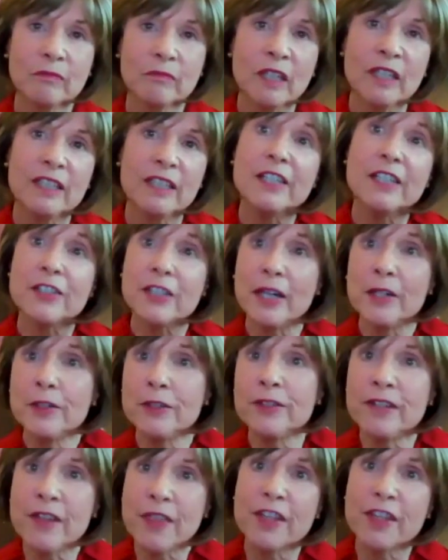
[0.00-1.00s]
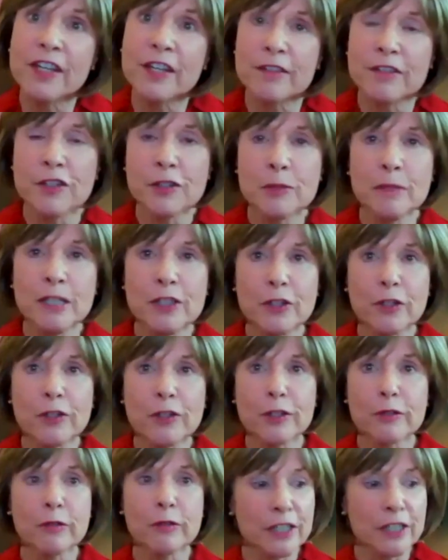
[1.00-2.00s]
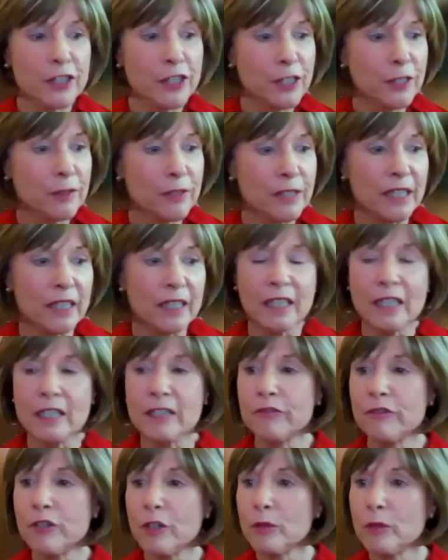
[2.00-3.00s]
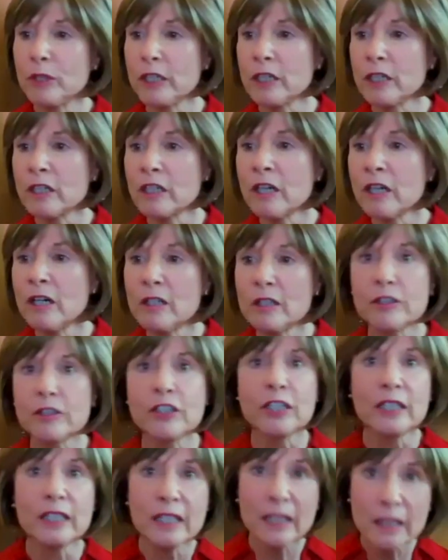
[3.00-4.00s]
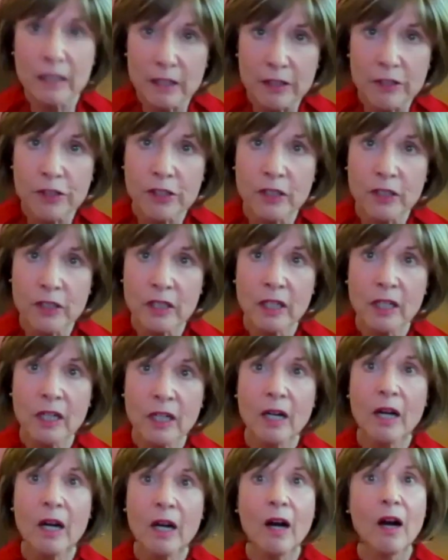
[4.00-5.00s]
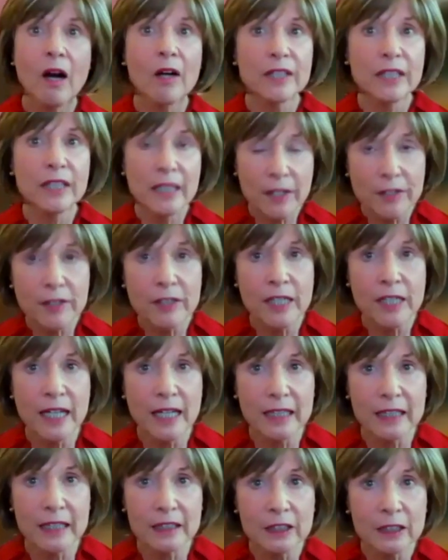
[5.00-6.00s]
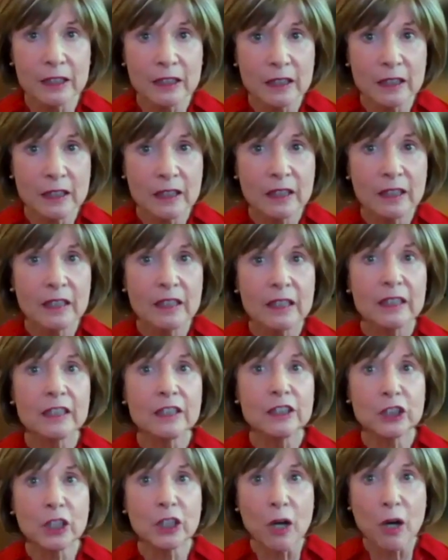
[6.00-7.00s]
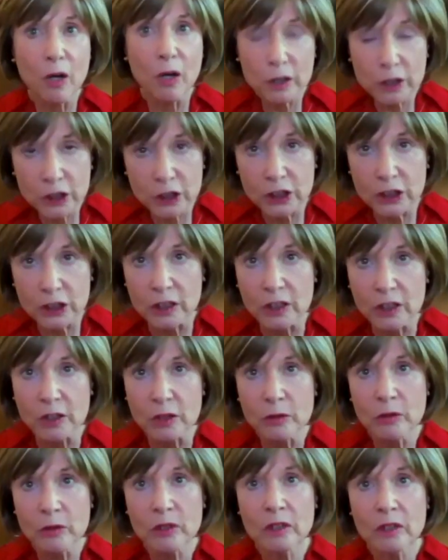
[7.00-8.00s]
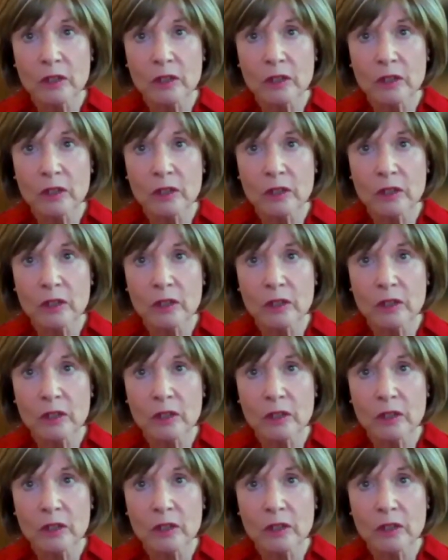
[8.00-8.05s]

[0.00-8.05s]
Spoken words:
yes, I think this meets all the criteria of what a cult is. On the other hand, it's also